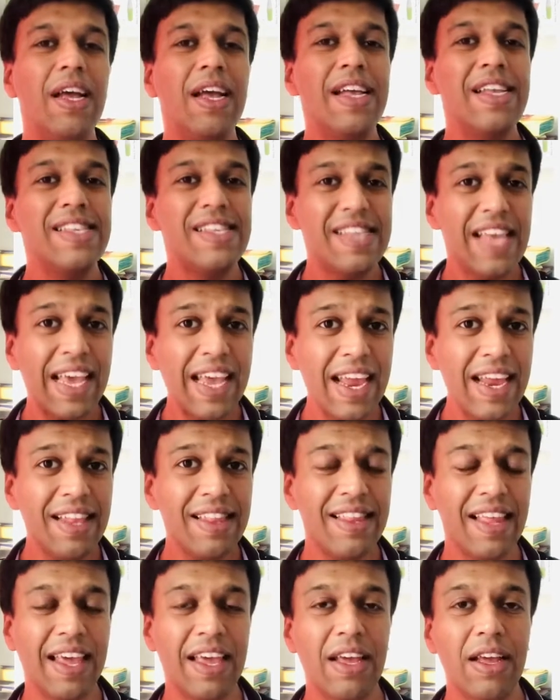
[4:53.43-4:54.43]

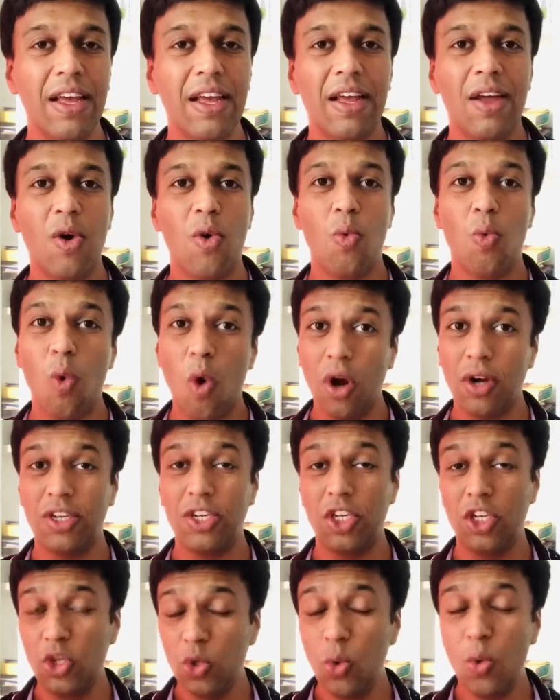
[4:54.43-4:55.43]
Second thing,
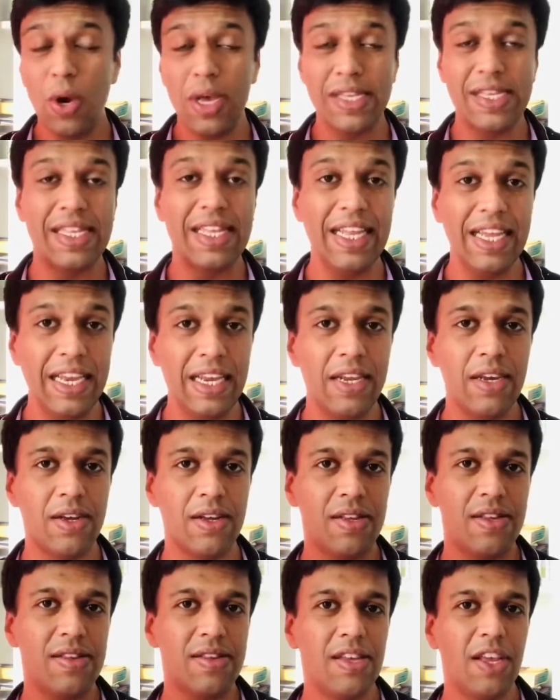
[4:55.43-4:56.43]
what you as
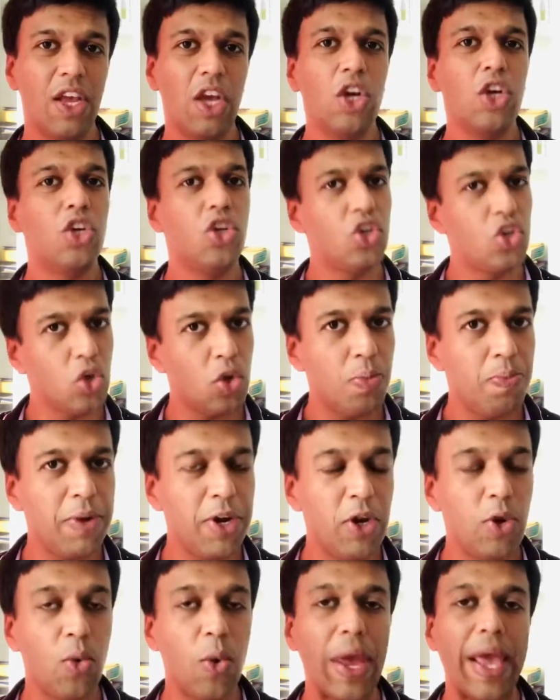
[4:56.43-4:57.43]
leaders should
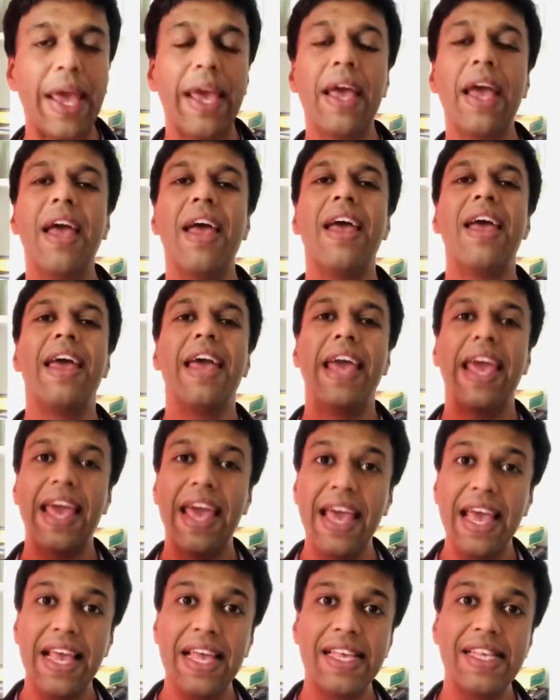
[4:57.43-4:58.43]
be doing
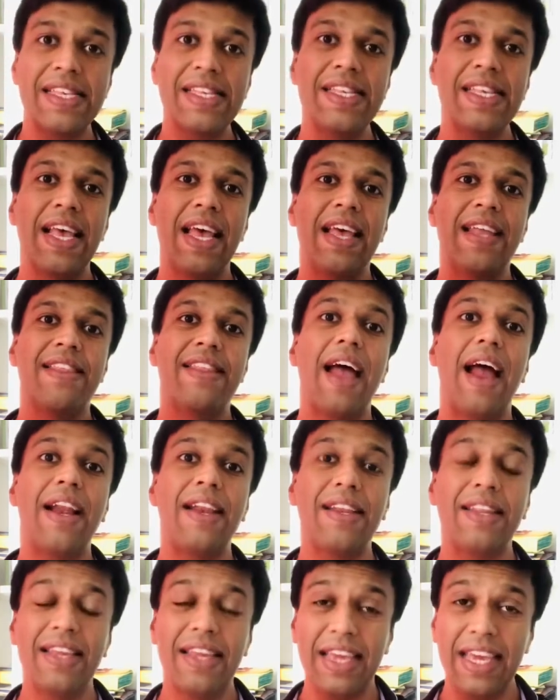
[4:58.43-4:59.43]
is
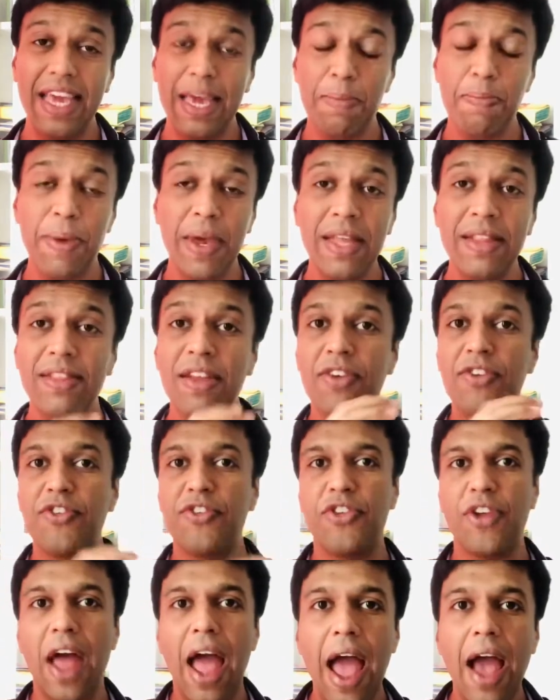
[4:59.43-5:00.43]
that keeping the
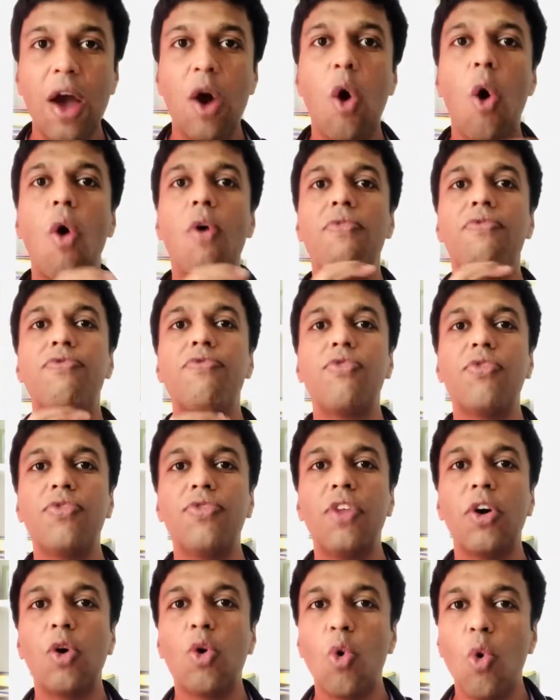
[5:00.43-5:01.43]
track of
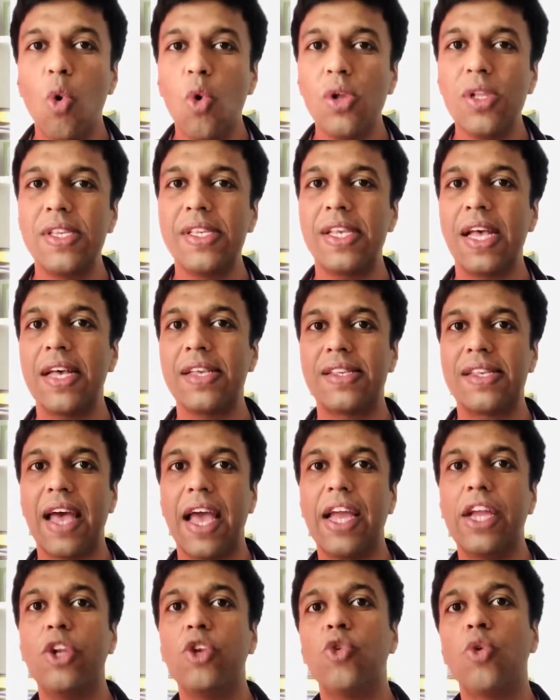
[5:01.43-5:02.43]
the goals
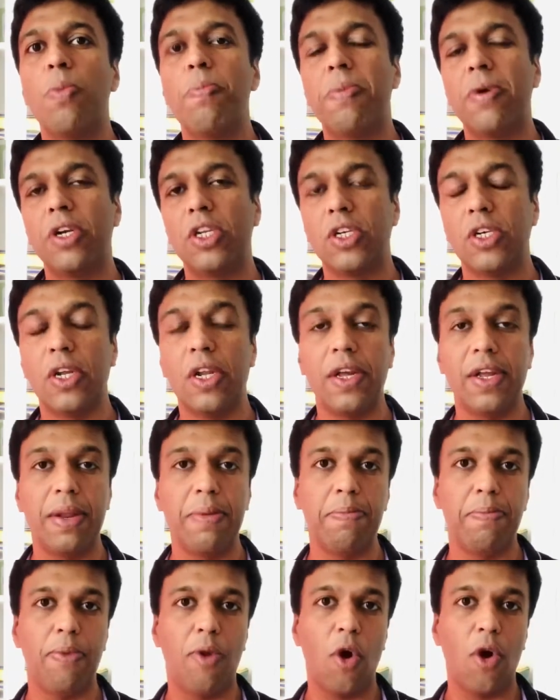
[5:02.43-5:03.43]
assigned to a particular
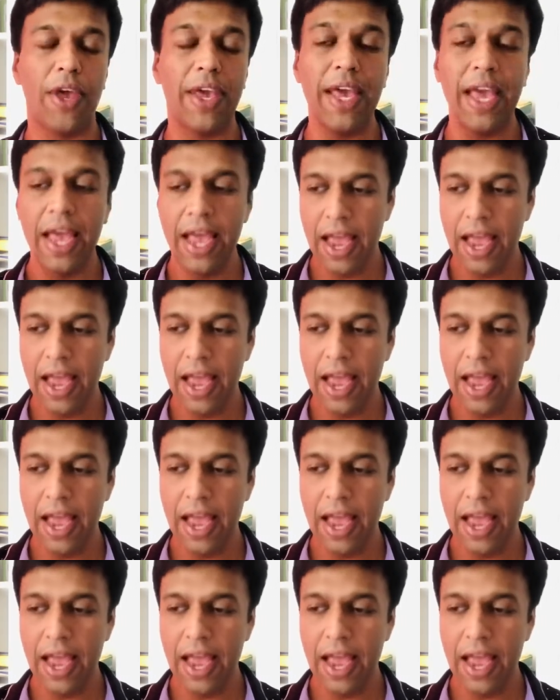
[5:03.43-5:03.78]
employee